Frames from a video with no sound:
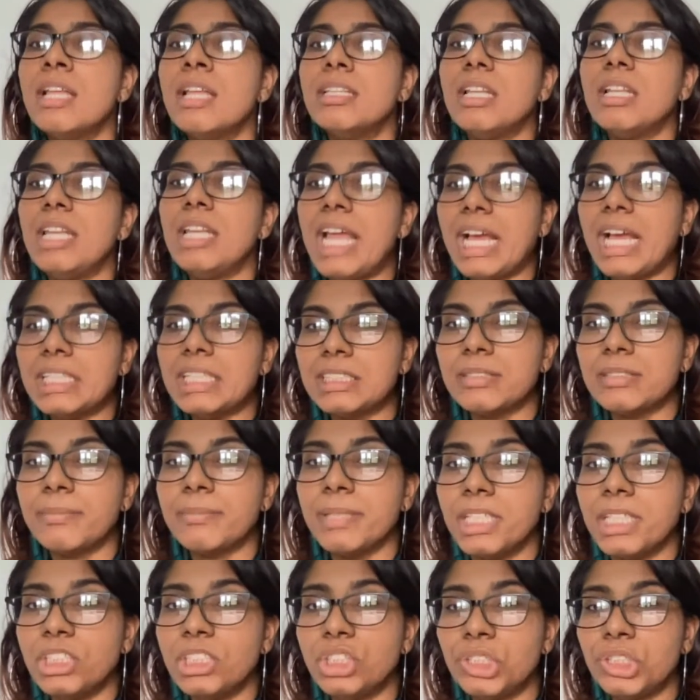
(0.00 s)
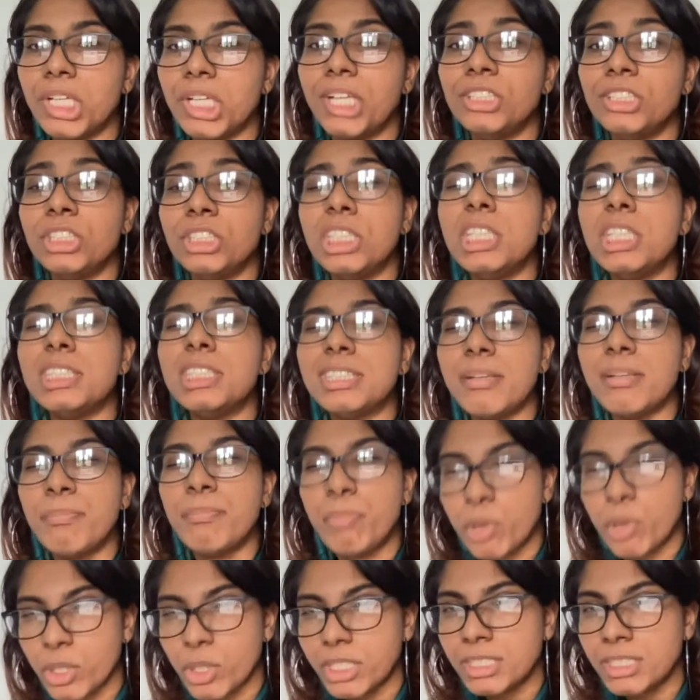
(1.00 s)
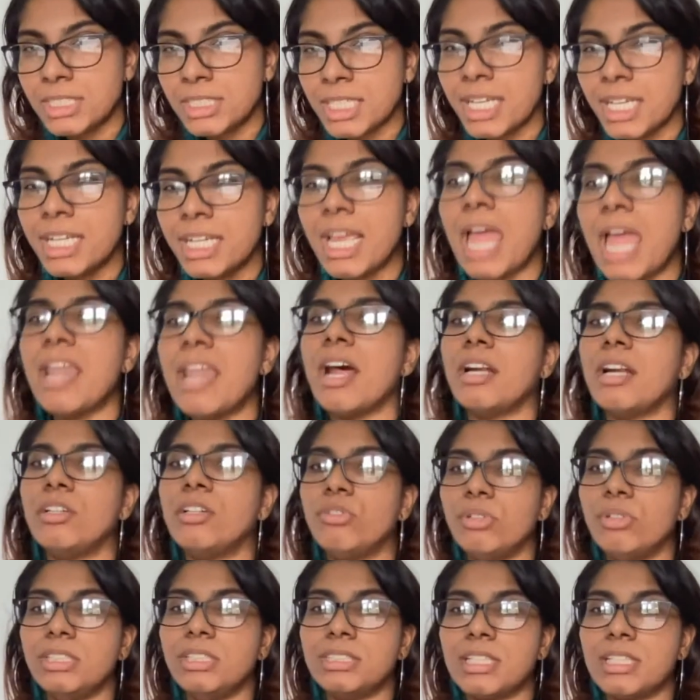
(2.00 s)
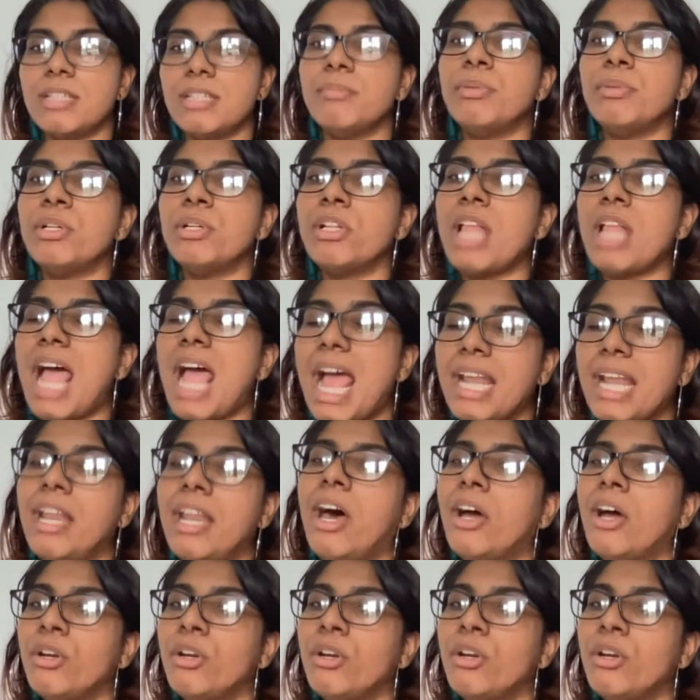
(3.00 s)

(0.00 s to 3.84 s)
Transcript: the last minute change disappointing and unreasonable and